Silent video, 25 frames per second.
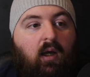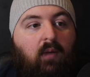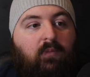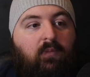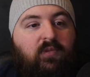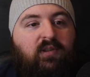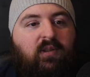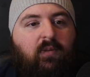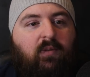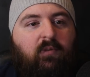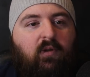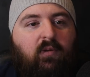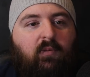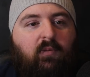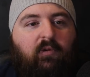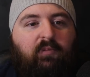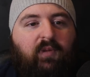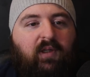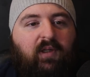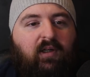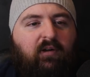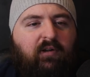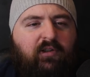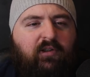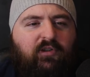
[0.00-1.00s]
Some of
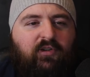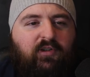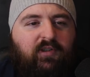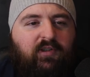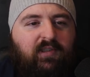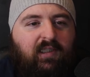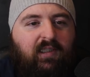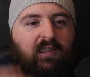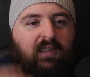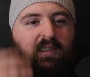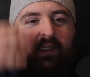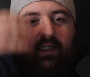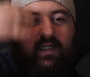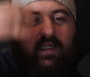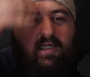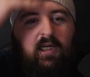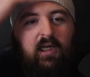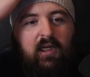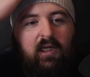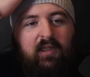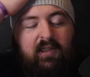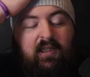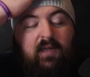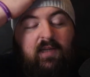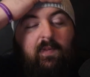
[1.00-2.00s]
them are interesting.
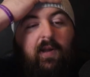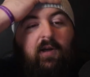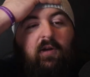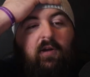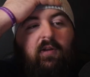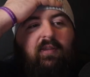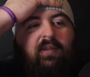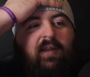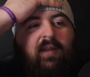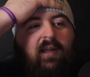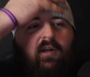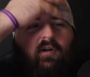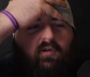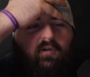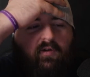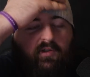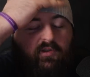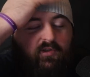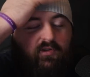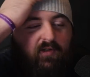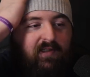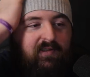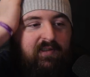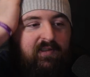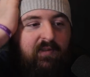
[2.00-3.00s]
They might not think are
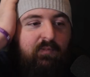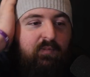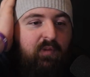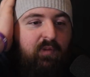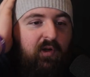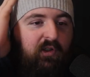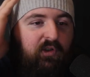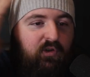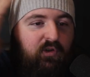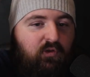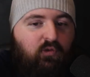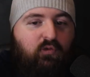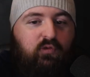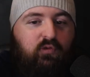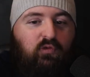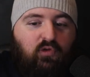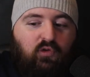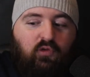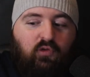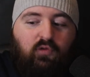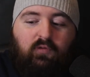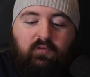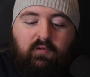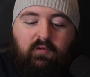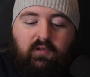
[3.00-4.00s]
interesting, but
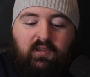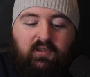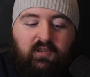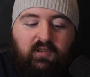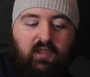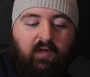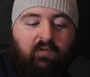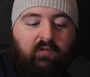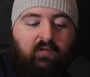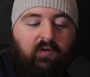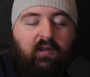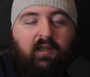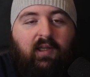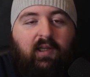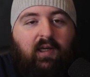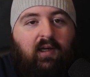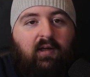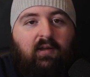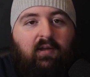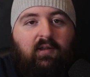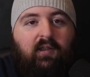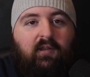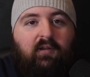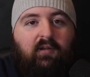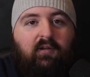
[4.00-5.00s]
you discover
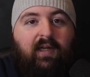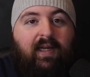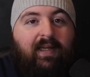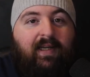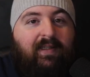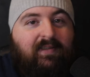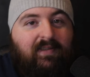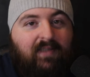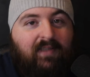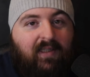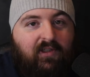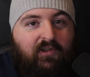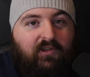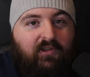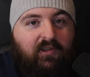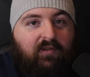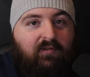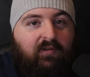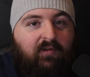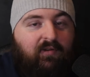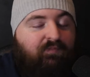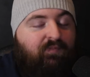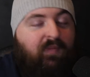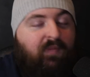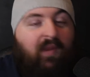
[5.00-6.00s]
that, you know, as Night
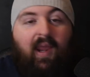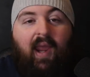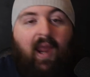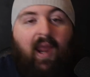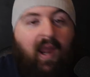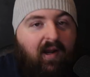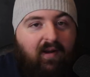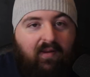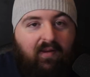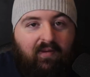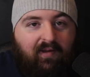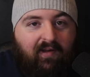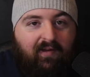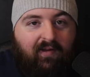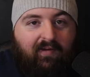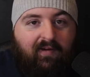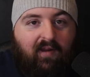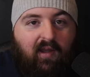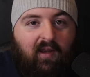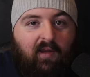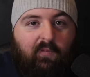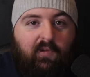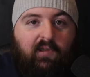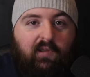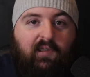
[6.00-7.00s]
Shift, anything can
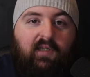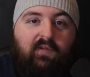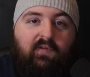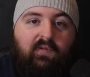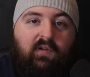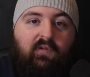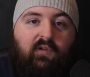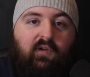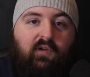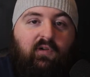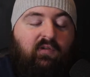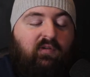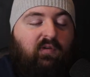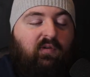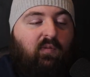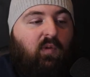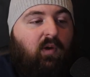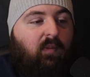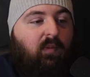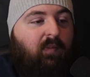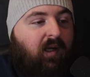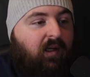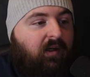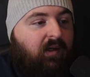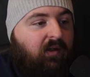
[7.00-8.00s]
happen, even if you're
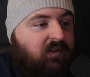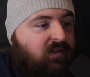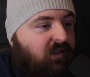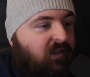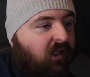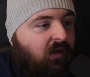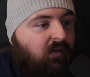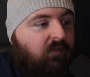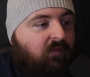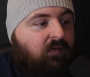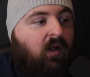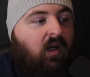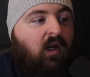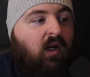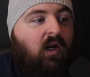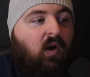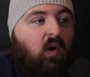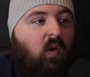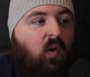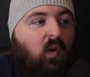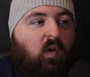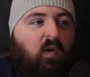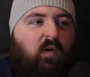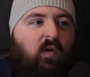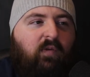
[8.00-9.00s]
somewhere by yourself,
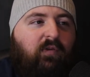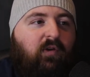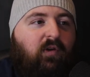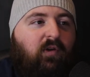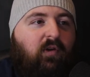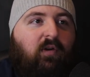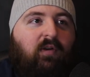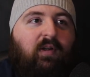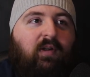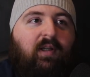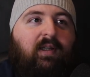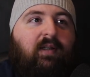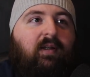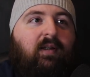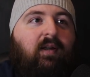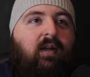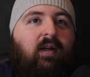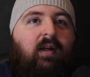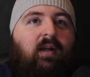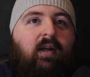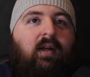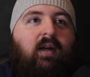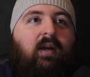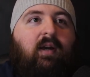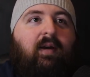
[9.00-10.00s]
or if you're like
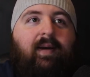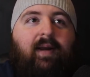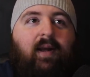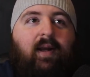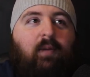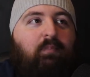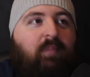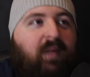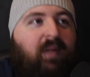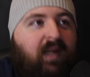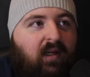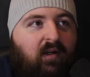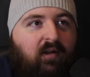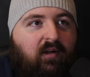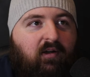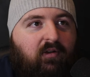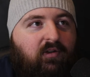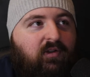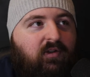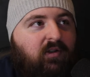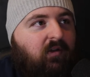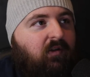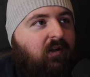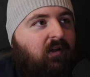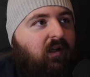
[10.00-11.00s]
a baker
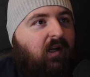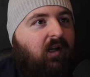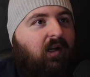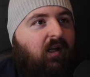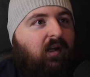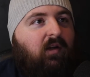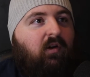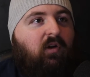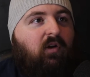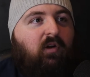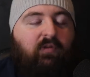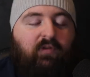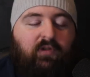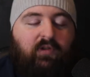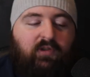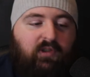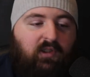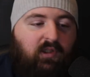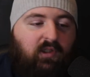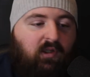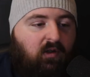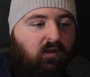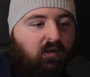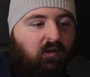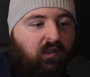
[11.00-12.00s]
during the night, or if you're
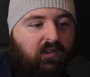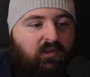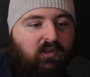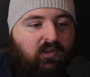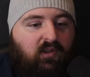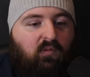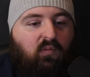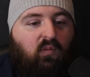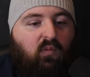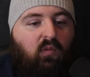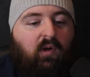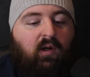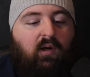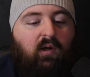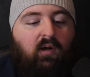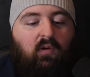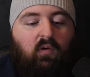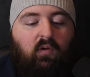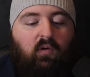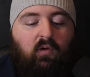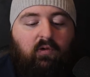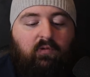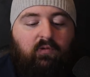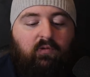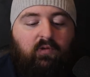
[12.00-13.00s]
security somewhere,
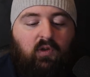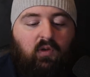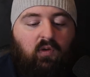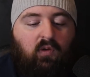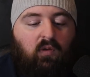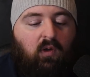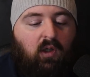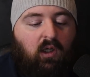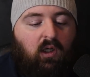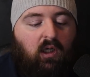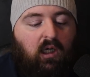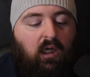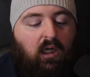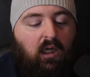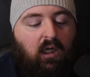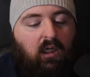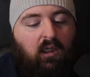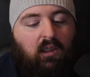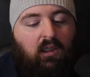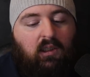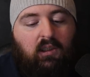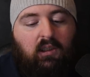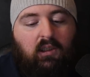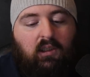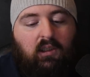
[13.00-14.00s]
or if you are,
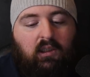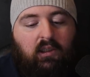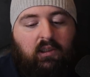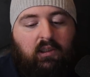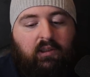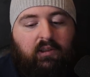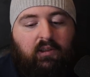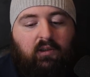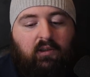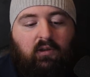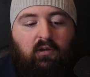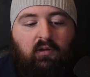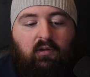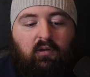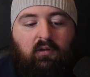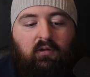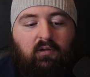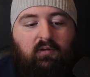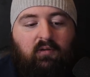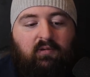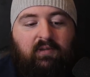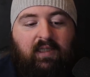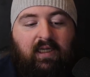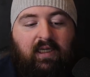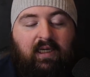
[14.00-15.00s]
you
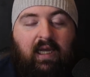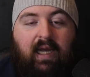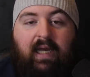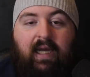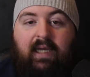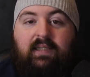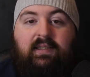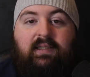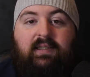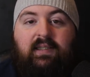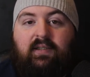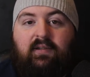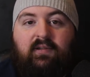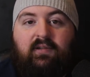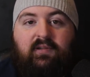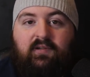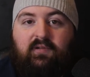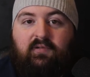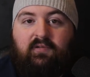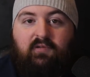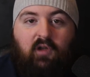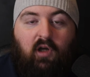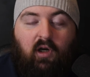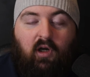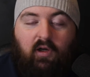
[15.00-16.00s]
know, like IT, there's
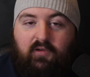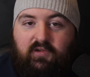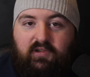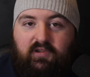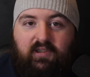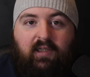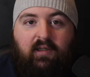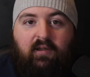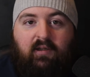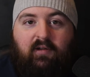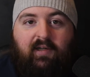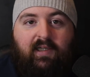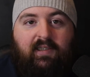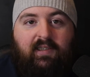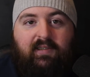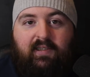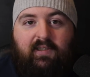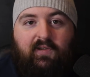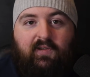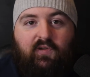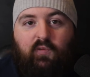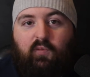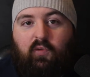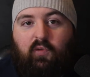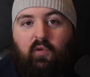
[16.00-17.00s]
call center
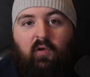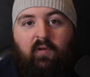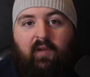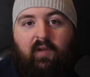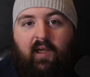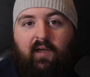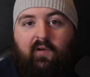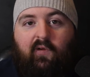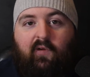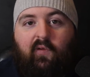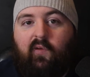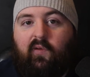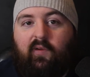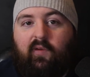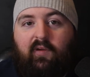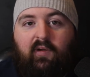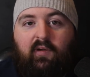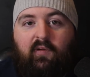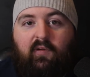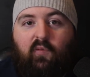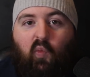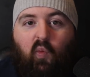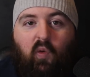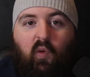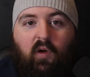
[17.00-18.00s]
IT support that I know
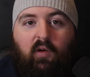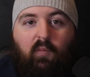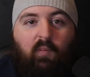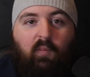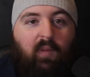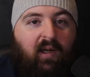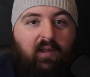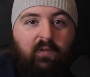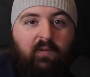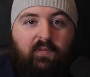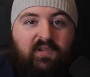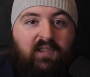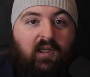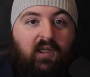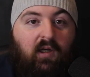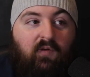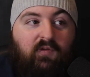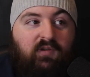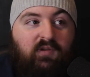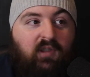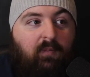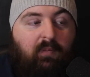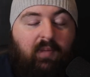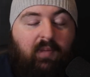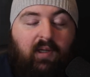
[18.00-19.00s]
that work by
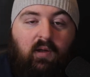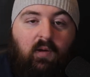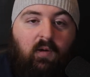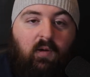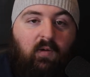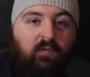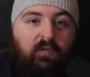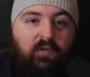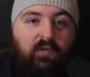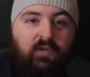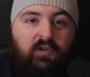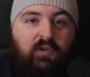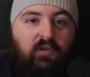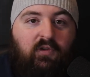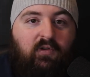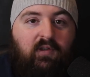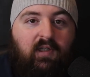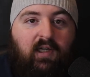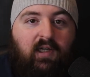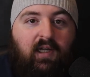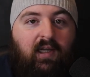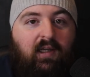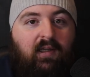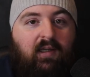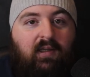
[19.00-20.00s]
themselves at a big office during the
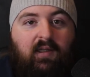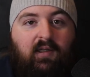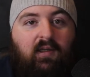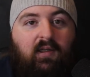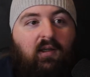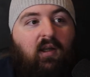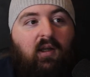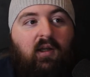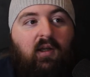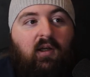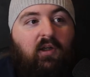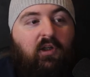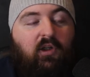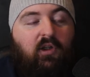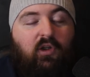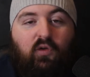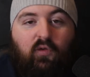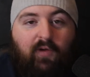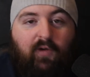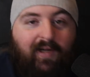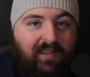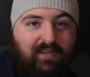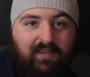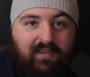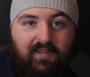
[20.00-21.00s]
night, and
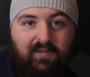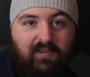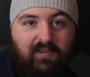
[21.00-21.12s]
crazy